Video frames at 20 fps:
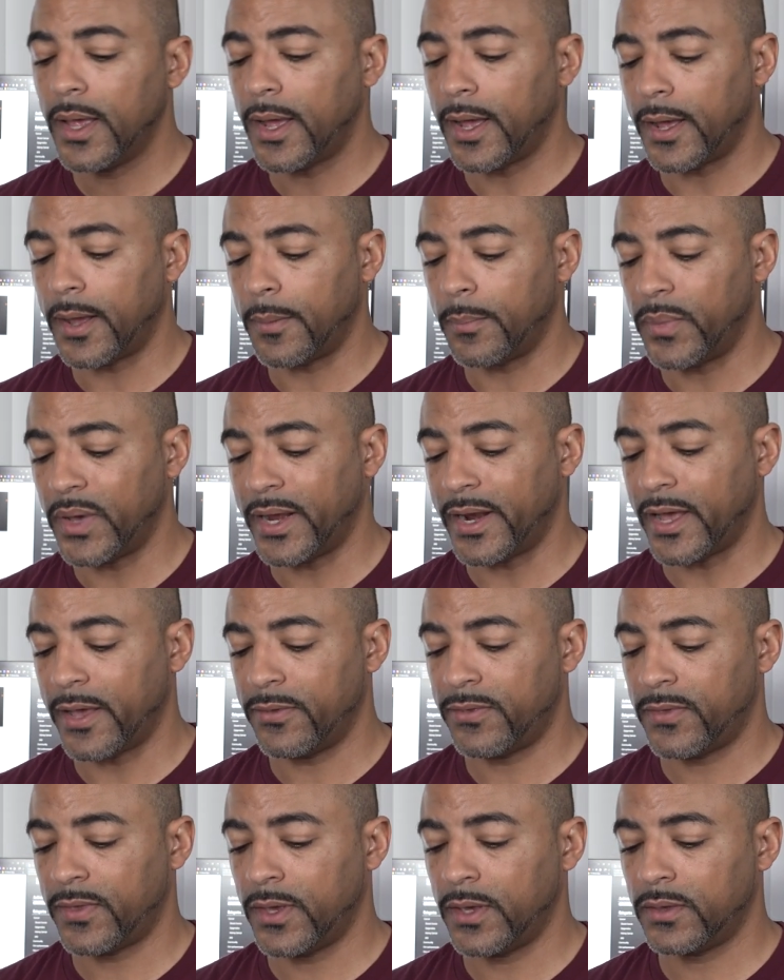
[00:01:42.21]
But I
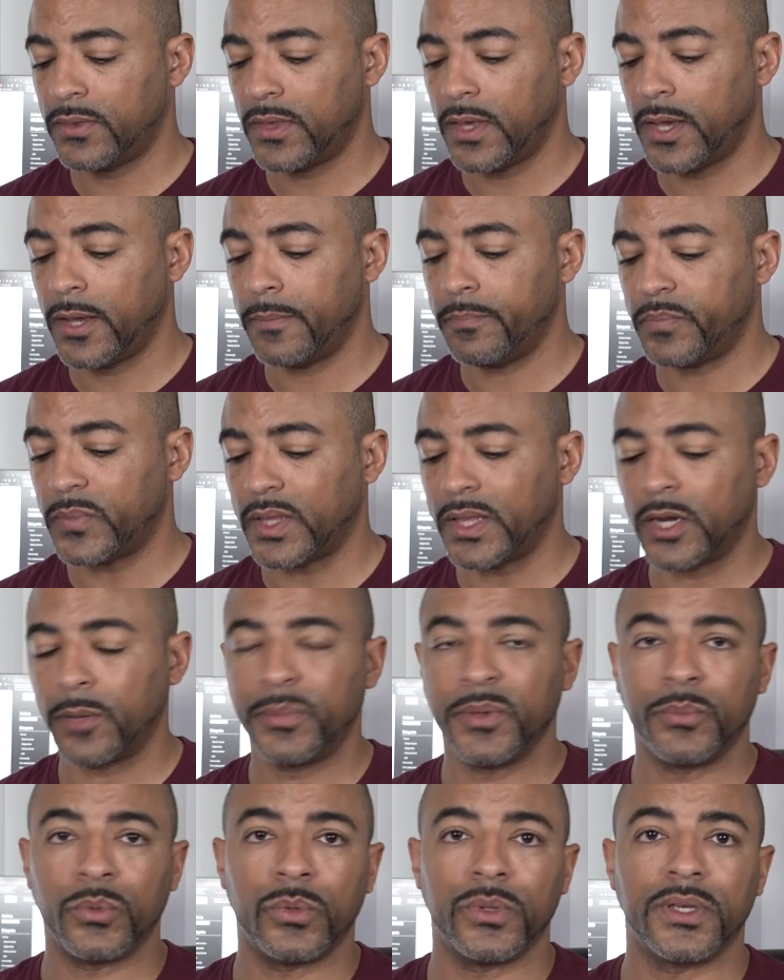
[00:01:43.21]
think that a lot of
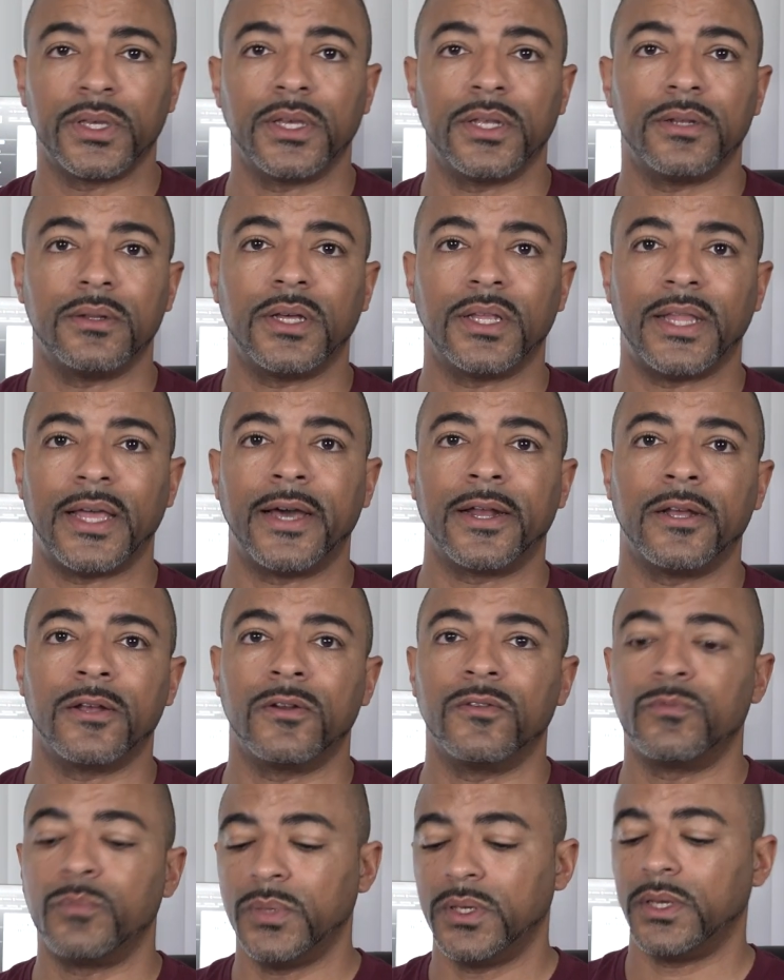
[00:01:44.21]
people will get a lot out
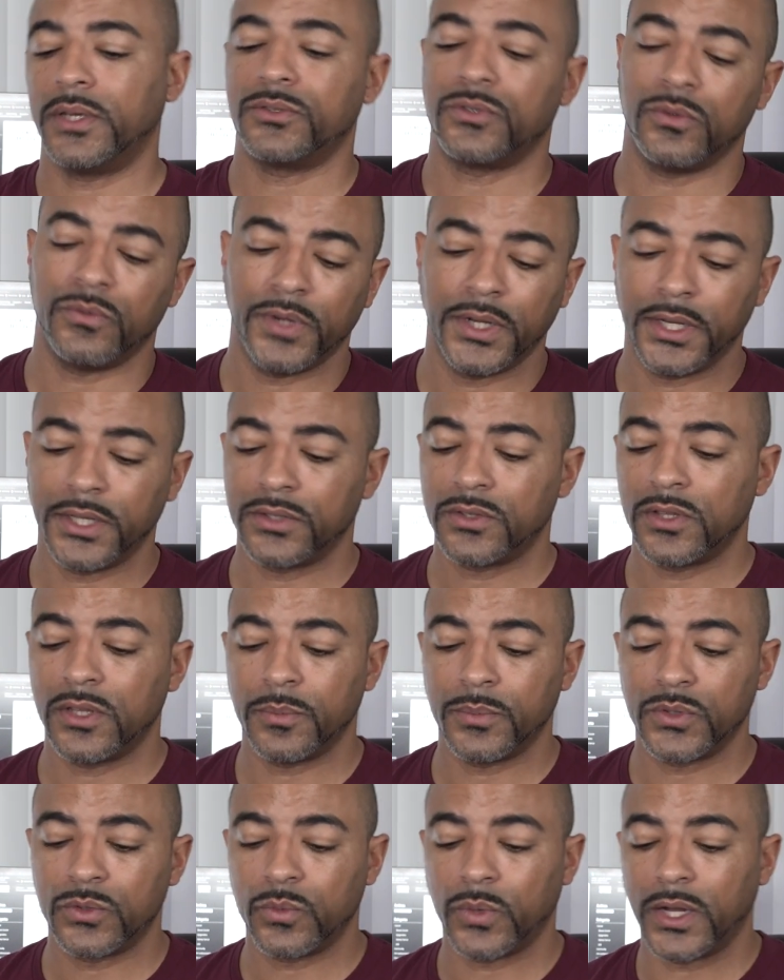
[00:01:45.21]
of me actually reading it to
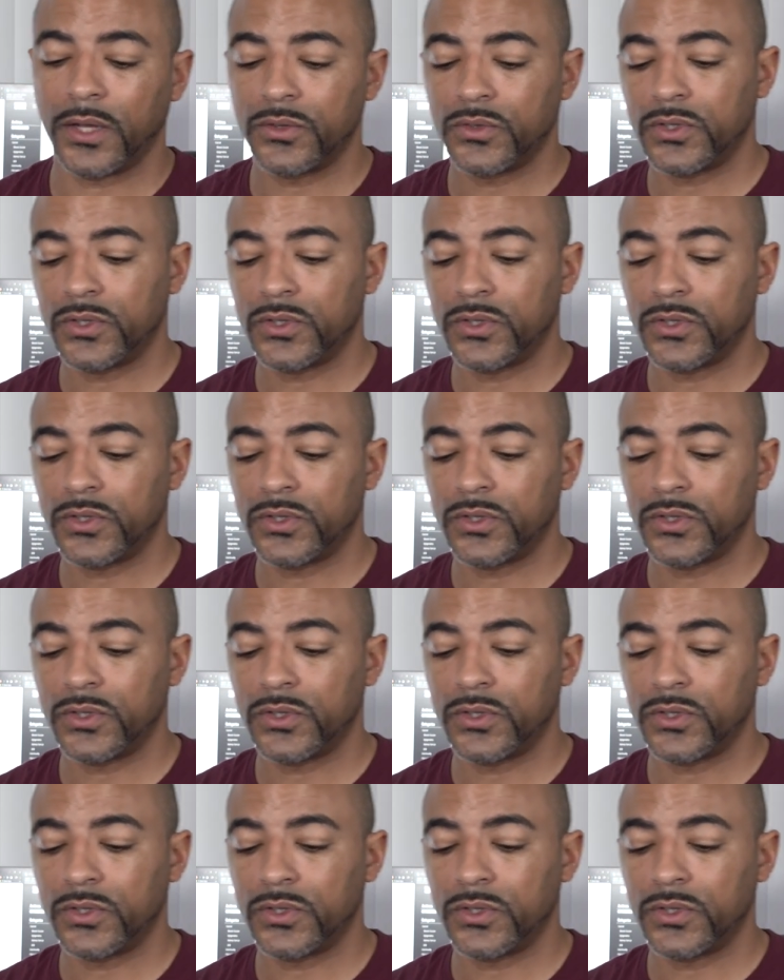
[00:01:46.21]
them as well.